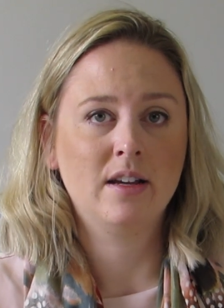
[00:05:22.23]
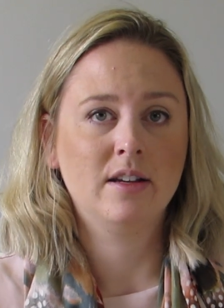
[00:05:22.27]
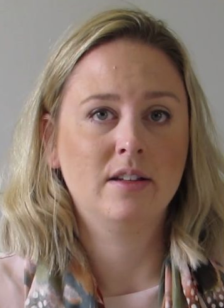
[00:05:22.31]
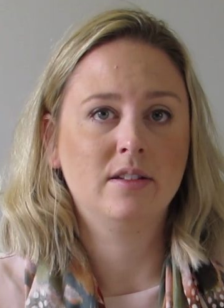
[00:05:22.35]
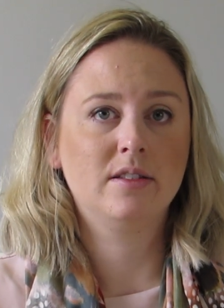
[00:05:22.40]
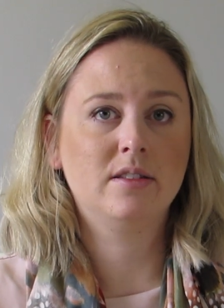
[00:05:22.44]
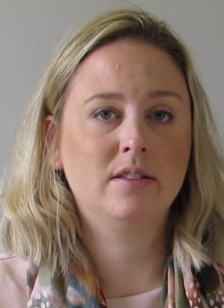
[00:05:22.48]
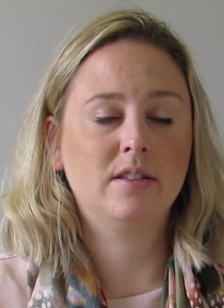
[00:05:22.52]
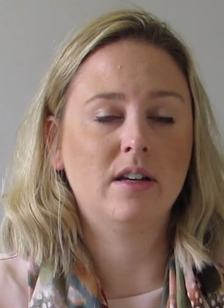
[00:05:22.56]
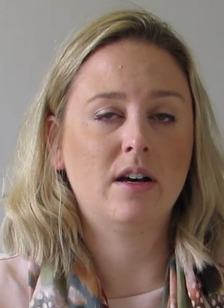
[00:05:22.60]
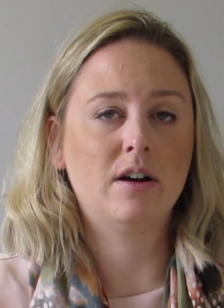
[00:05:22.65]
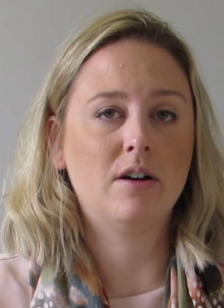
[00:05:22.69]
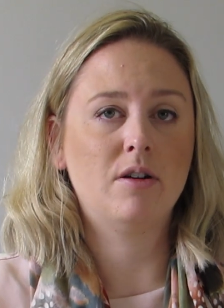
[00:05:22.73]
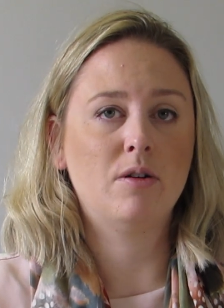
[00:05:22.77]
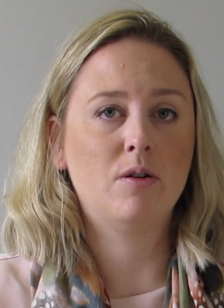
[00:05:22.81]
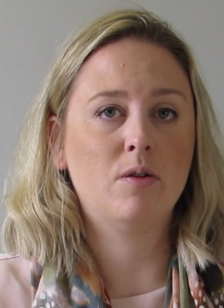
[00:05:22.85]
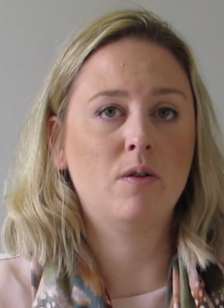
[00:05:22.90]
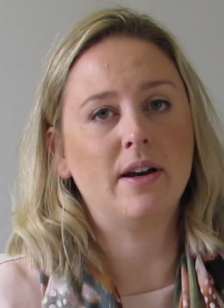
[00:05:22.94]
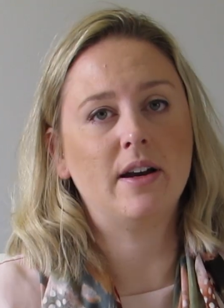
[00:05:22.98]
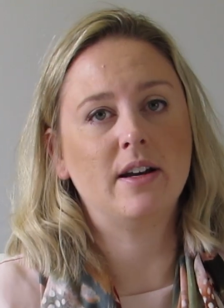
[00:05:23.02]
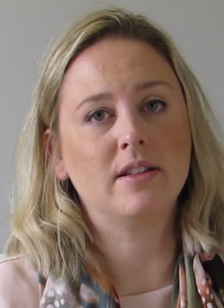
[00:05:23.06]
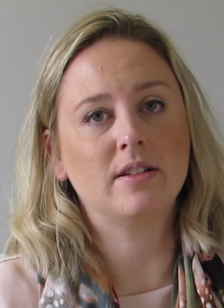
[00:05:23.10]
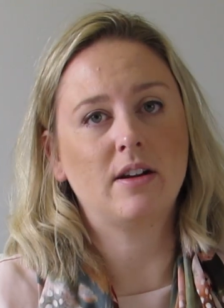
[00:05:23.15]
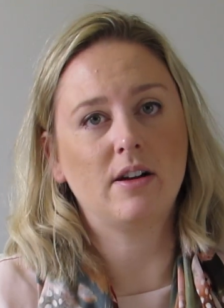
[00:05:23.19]
So
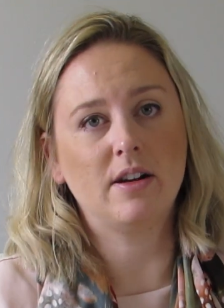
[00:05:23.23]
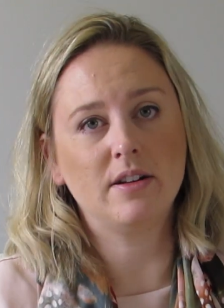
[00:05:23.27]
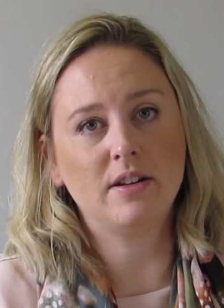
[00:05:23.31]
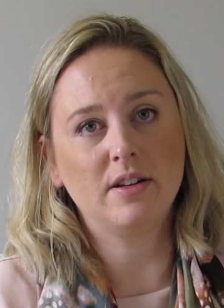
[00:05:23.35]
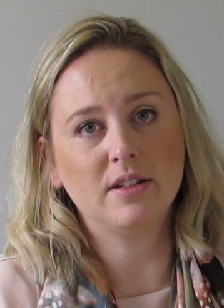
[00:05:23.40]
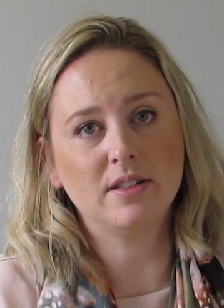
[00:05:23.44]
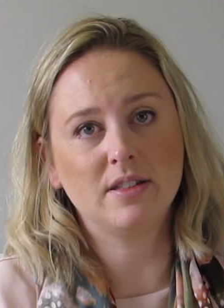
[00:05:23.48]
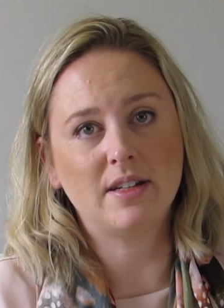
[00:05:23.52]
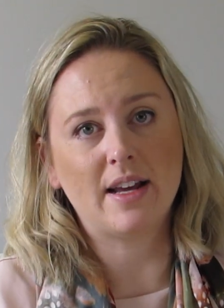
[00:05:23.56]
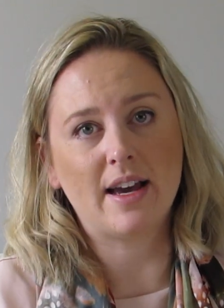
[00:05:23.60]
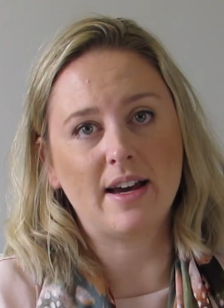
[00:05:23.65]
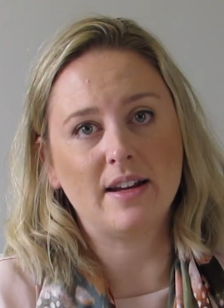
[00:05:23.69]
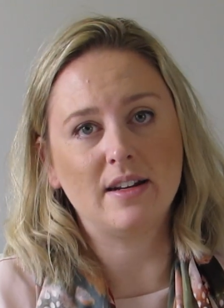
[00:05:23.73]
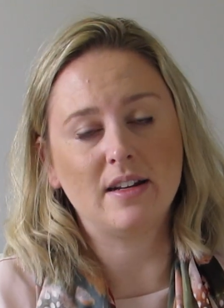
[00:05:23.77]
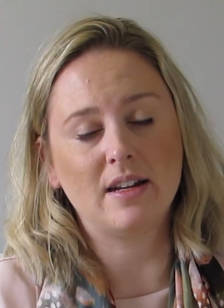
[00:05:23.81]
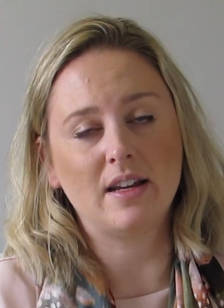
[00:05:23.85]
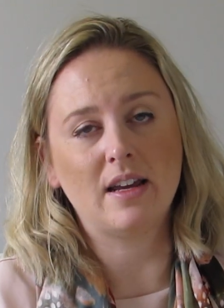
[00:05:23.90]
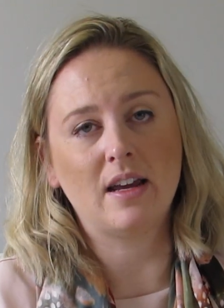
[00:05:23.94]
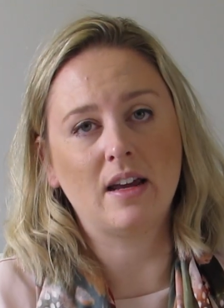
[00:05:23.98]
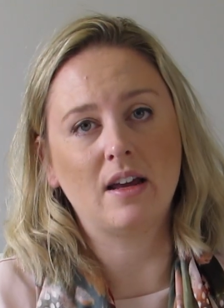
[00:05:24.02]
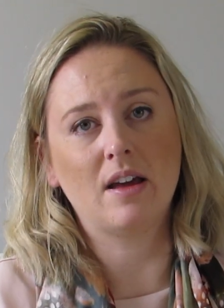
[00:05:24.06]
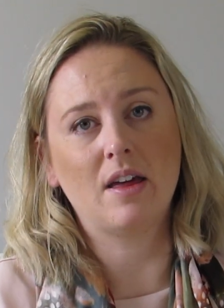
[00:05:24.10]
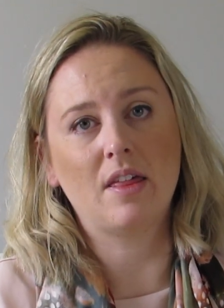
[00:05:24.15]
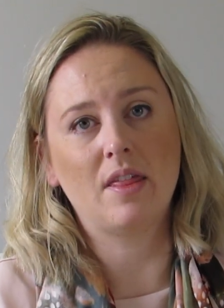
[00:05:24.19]
it's our
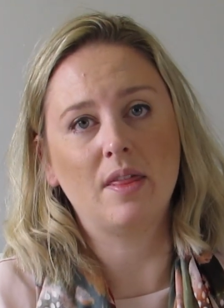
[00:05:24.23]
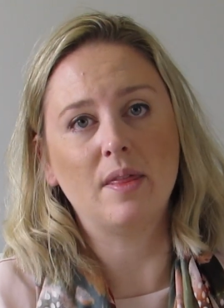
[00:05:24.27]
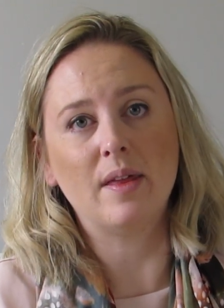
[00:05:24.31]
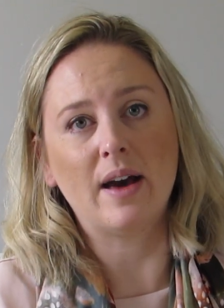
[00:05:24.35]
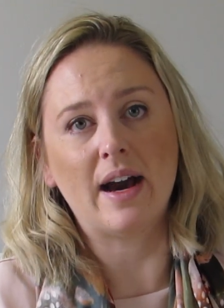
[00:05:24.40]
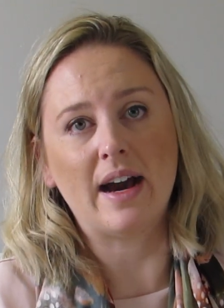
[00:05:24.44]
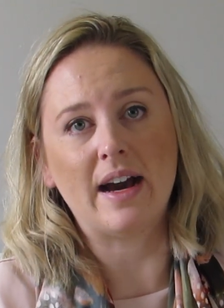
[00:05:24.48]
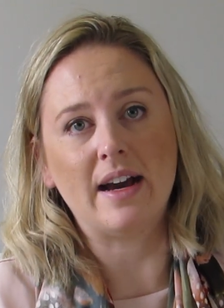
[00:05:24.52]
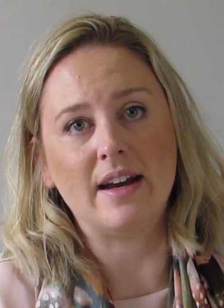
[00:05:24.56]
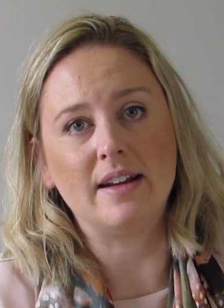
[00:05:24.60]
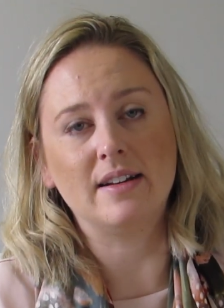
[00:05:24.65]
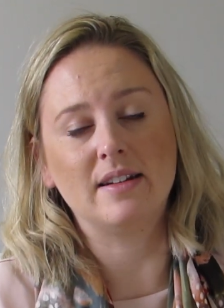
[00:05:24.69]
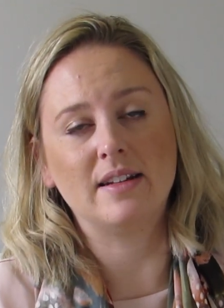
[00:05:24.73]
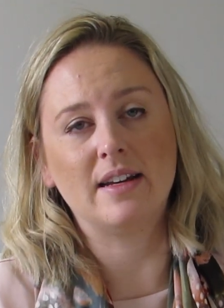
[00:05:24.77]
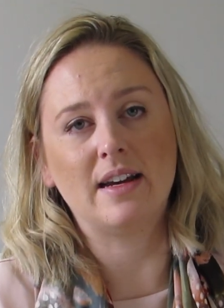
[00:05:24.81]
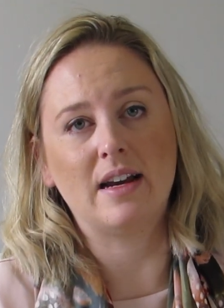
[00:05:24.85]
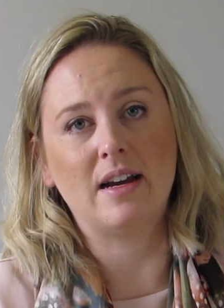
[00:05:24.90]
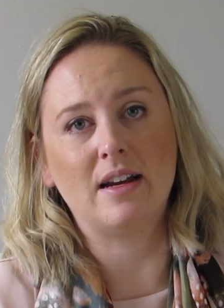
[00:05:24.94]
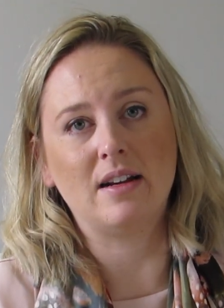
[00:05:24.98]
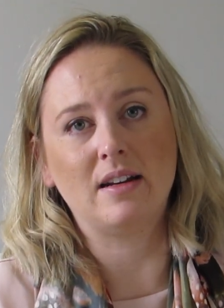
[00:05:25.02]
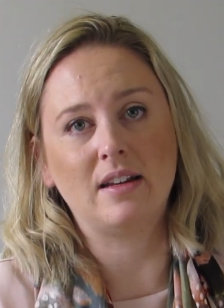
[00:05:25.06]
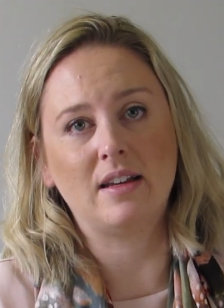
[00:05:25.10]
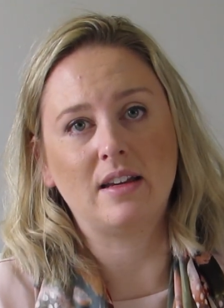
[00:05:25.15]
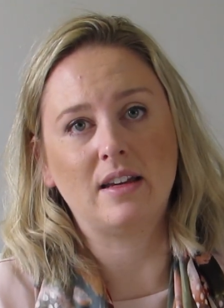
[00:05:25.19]
understanding that
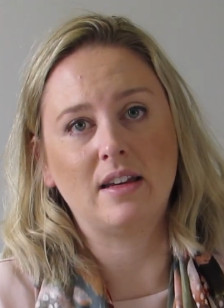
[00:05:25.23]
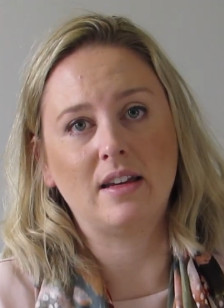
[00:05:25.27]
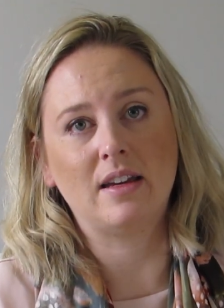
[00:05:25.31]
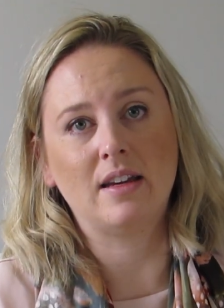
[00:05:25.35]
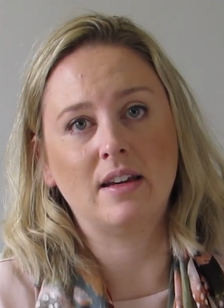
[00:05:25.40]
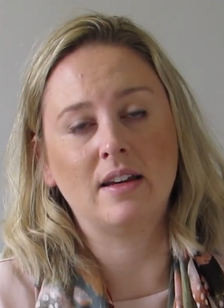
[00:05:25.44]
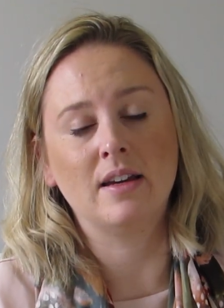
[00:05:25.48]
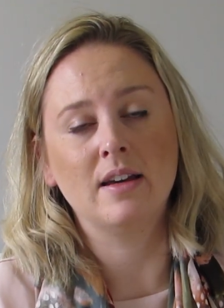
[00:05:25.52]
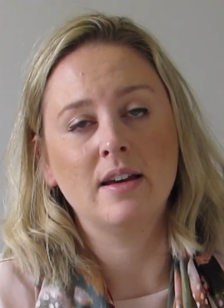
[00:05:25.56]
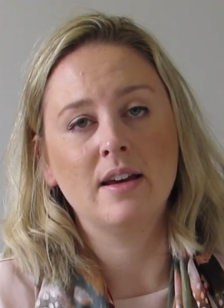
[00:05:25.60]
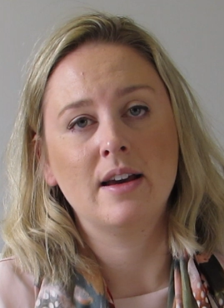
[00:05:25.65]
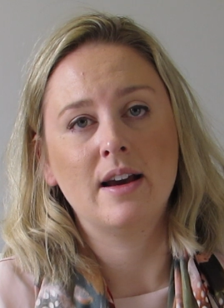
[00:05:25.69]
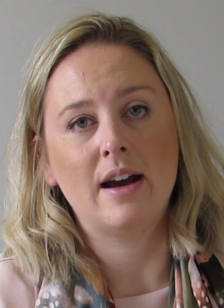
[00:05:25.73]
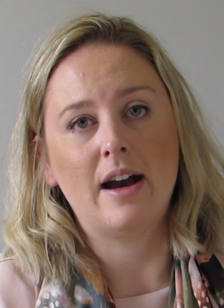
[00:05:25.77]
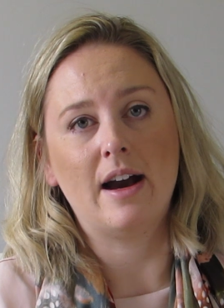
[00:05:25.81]
any